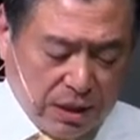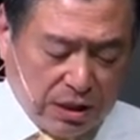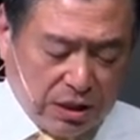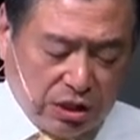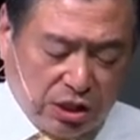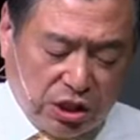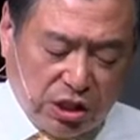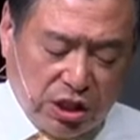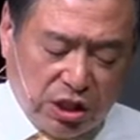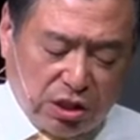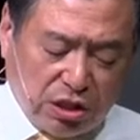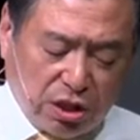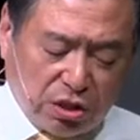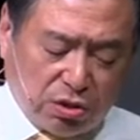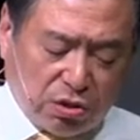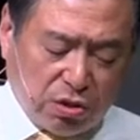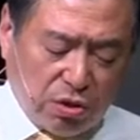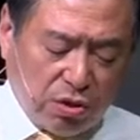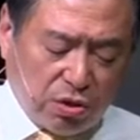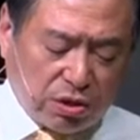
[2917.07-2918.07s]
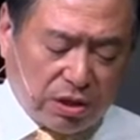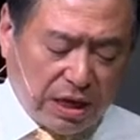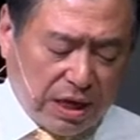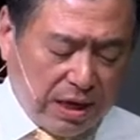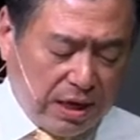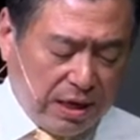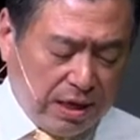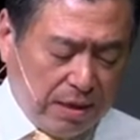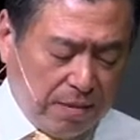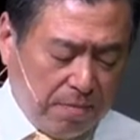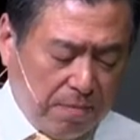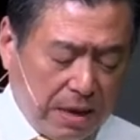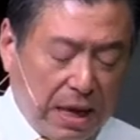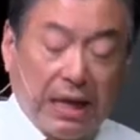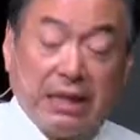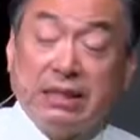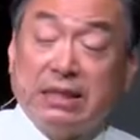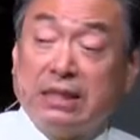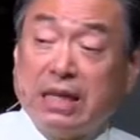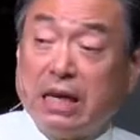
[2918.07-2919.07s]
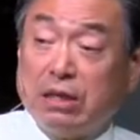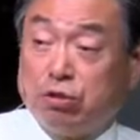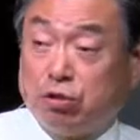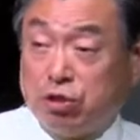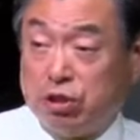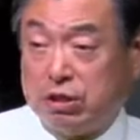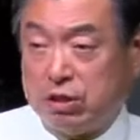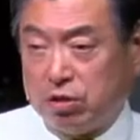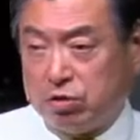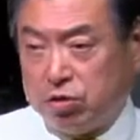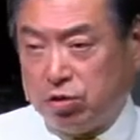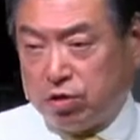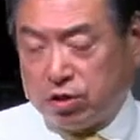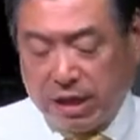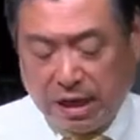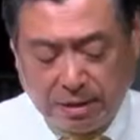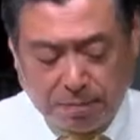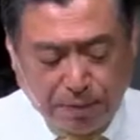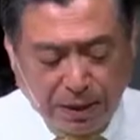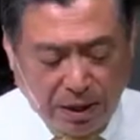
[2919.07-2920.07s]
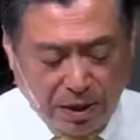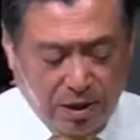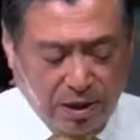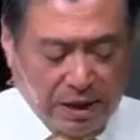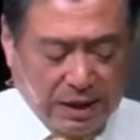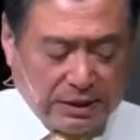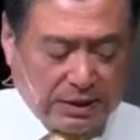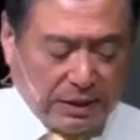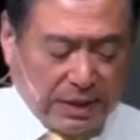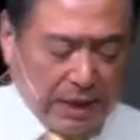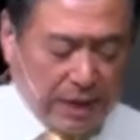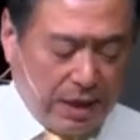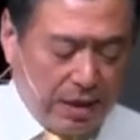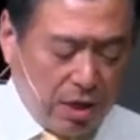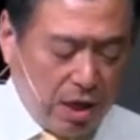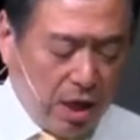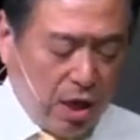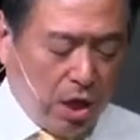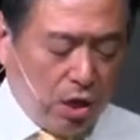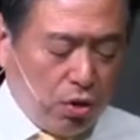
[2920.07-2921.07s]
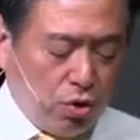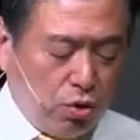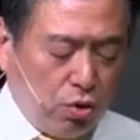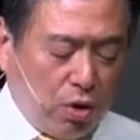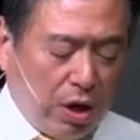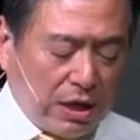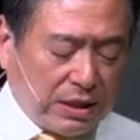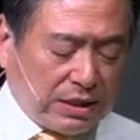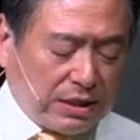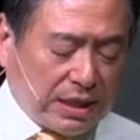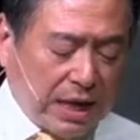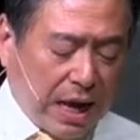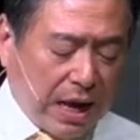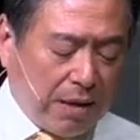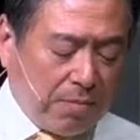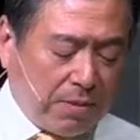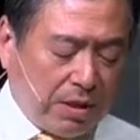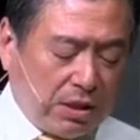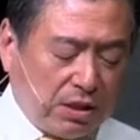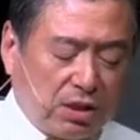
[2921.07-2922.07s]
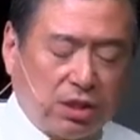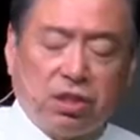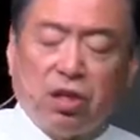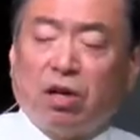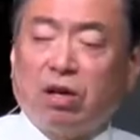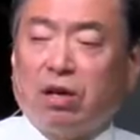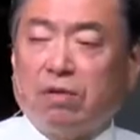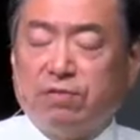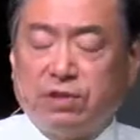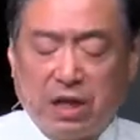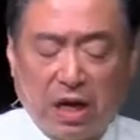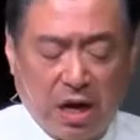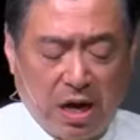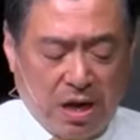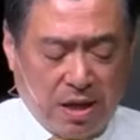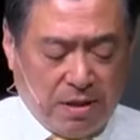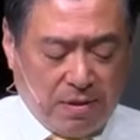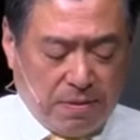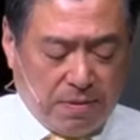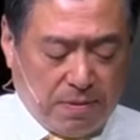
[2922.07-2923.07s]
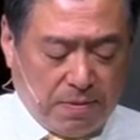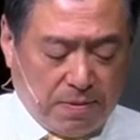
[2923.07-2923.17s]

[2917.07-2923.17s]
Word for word: Jesus looked at him and said, Jesus looked at Peter and said, You are Simon, son of John.